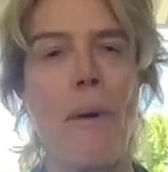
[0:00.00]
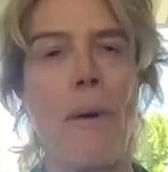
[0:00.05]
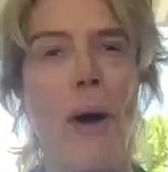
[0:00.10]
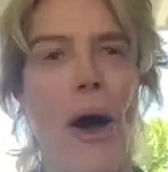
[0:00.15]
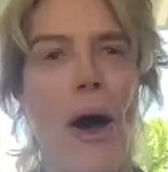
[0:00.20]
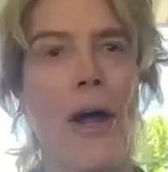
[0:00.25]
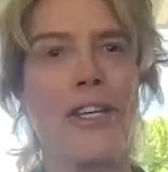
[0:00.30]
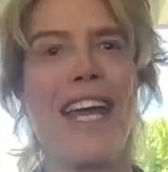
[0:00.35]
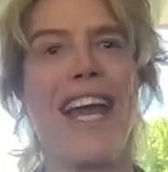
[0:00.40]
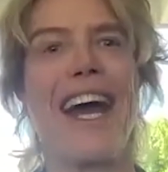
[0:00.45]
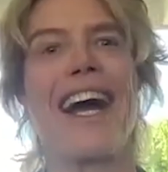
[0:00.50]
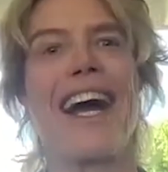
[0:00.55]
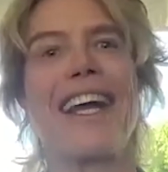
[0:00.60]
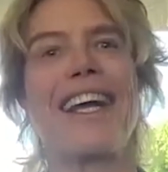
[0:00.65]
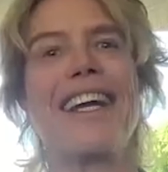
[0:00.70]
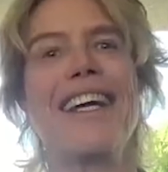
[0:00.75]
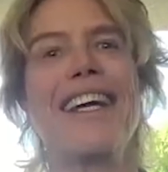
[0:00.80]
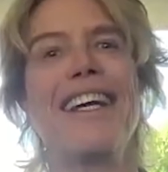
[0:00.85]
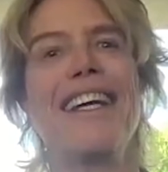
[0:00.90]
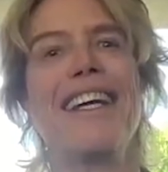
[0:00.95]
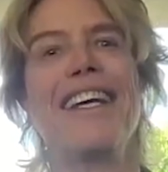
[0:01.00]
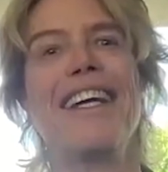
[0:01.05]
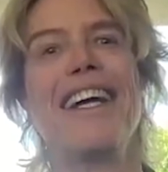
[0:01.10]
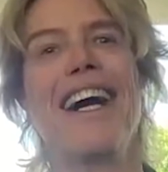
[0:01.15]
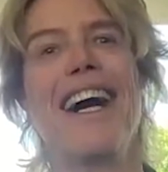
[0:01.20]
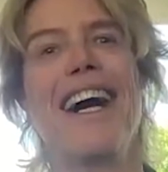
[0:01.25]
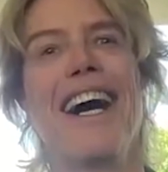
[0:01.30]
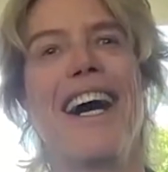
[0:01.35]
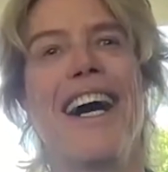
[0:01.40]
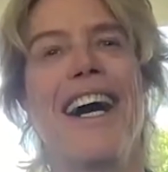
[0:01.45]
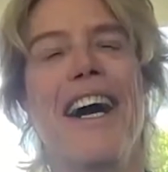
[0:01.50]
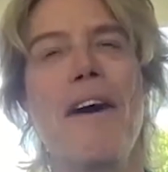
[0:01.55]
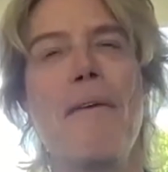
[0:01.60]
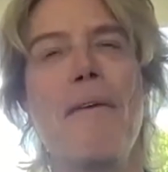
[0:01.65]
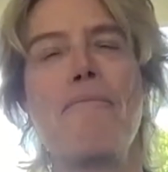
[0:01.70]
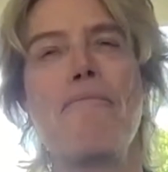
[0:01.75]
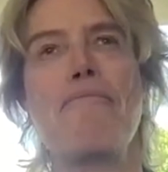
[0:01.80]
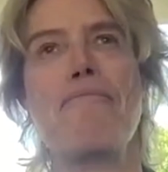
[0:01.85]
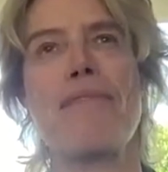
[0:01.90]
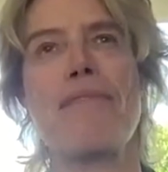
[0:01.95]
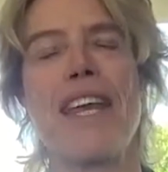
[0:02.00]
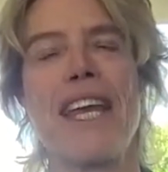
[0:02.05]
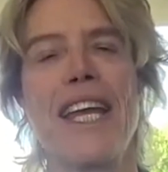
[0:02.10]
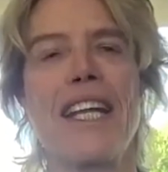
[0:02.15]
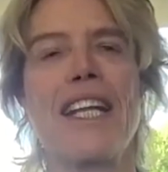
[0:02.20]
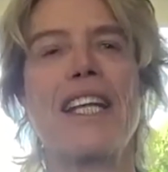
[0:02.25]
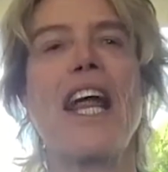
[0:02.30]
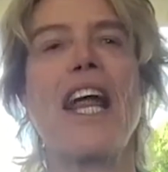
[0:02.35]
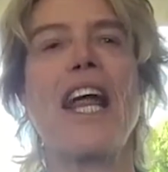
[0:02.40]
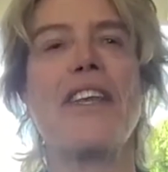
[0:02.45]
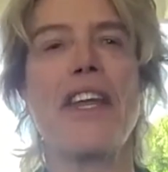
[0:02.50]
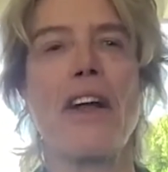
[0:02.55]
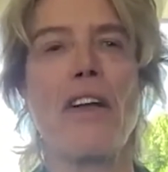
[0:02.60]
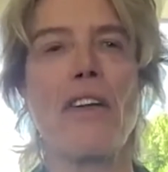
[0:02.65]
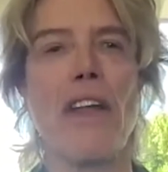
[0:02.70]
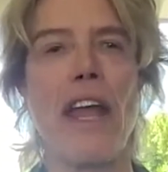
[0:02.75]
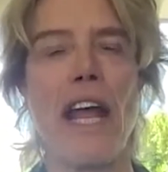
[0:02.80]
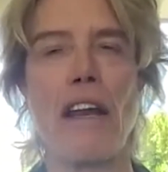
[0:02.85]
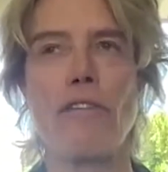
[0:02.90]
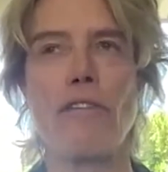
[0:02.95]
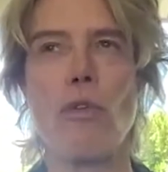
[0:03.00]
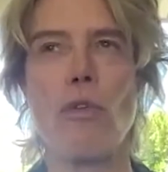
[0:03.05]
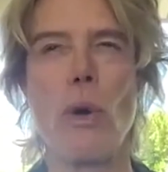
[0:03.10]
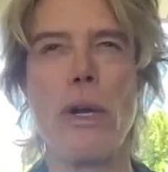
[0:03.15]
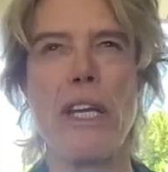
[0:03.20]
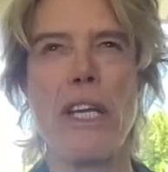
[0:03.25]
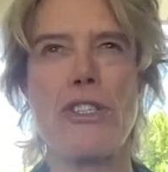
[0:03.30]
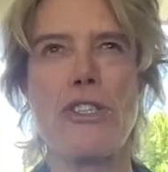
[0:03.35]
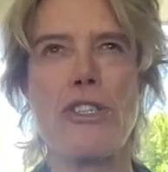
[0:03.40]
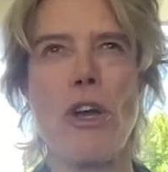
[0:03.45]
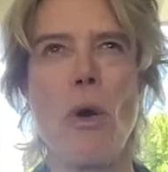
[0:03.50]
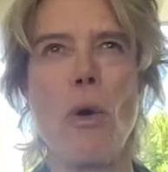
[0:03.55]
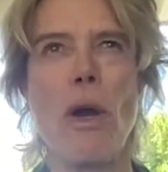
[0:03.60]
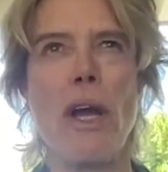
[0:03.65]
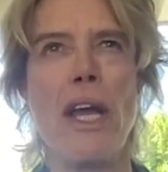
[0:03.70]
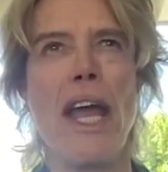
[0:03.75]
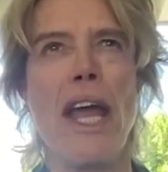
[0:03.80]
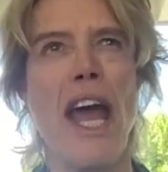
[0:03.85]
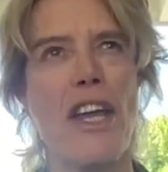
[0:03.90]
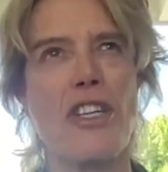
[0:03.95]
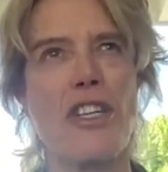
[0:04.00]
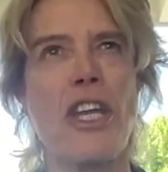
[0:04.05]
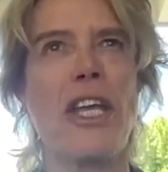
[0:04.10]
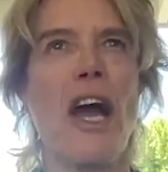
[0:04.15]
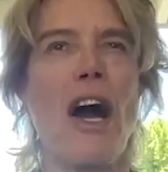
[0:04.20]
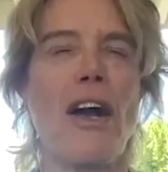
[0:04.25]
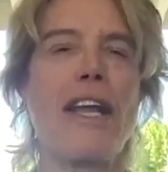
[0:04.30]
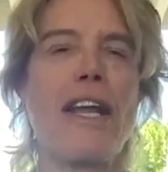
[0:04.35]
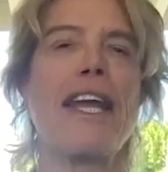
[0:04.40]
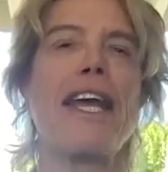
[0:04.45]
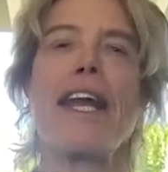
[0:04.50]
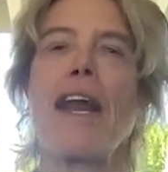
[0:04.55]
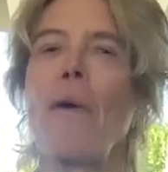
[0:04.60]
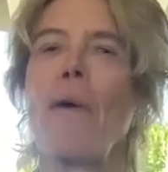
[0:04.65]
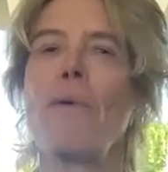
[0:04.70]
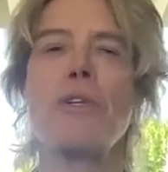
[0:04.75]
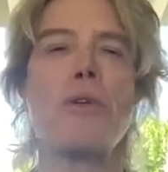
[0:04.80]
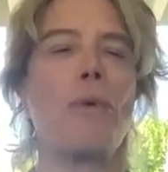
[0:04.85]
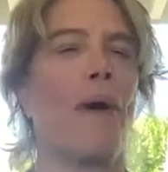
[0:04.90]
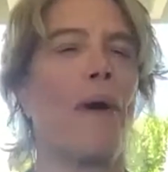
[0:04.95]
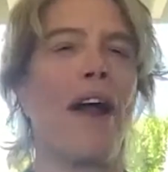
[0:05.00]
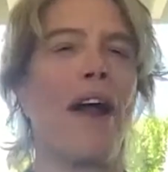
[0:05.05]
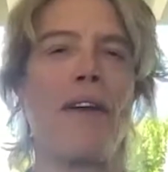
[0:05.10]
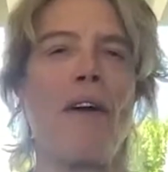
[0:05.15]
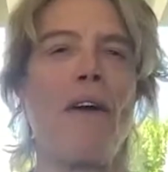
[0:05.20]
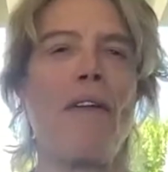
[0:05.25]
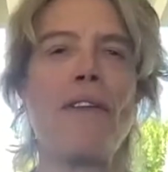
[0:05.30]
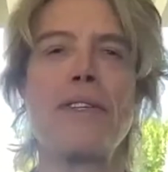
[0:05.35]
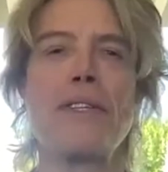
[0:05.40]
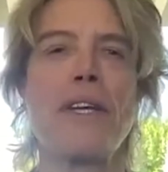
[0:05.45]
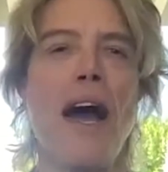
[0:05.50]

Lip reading: Pontiac, in Glendale, California. So as a young kid, I was around it all the